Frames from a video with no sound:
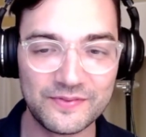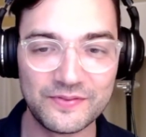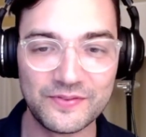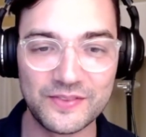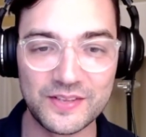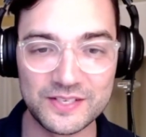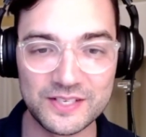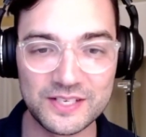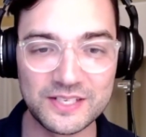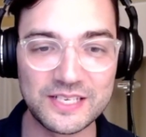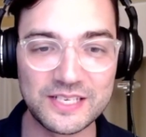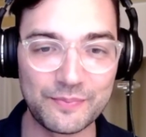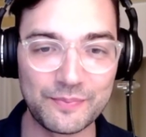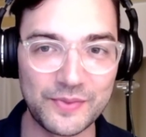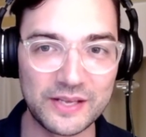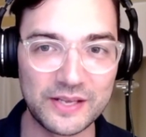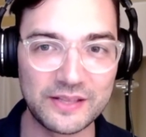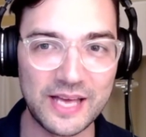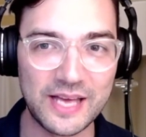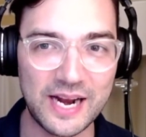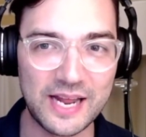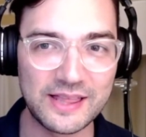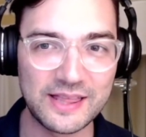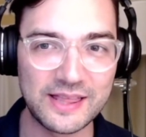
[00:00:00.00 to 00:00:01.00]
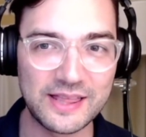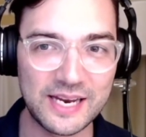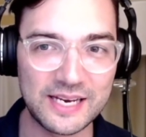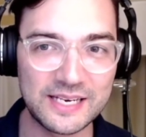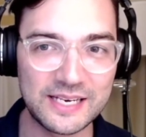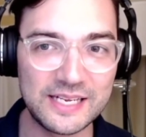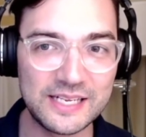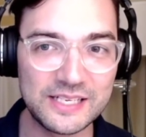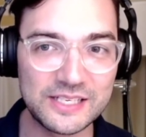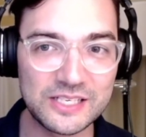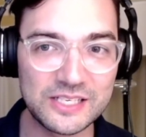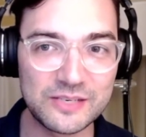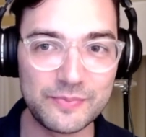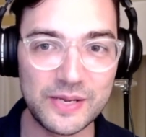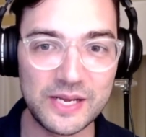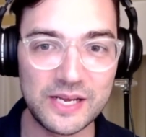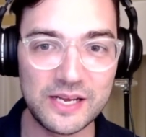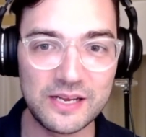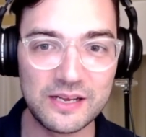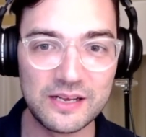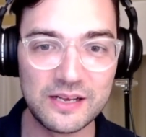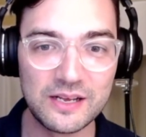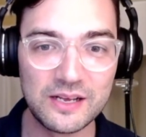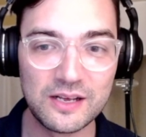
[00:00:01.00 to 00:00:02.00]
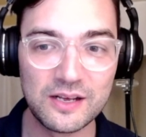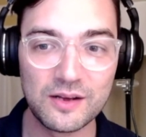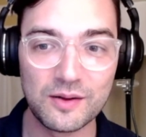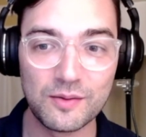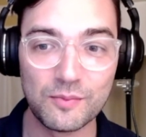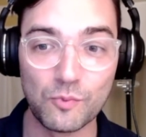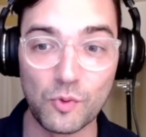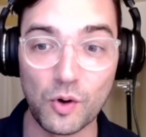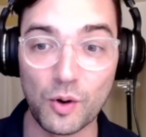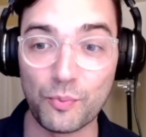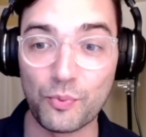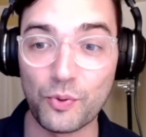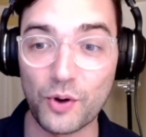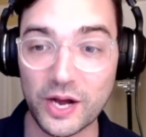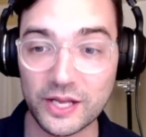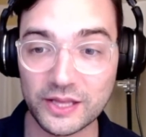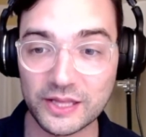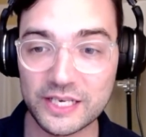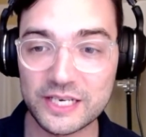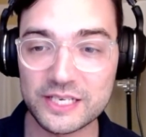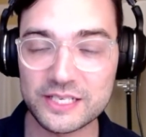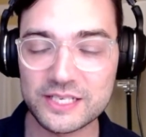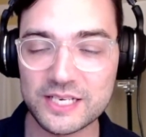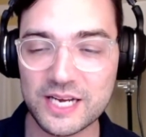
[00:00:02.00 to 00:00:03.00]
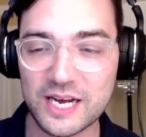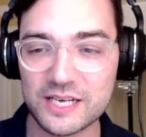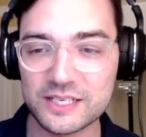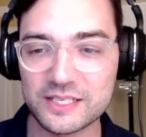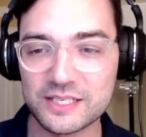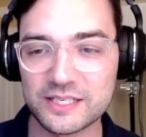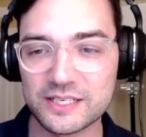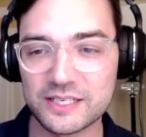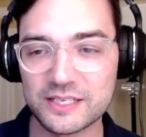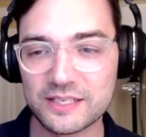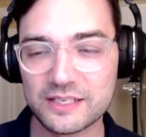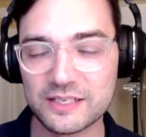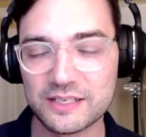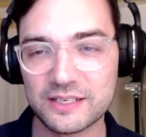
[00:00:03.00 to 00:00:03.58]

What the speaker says: This is something that I think needs to be more broadly discussed,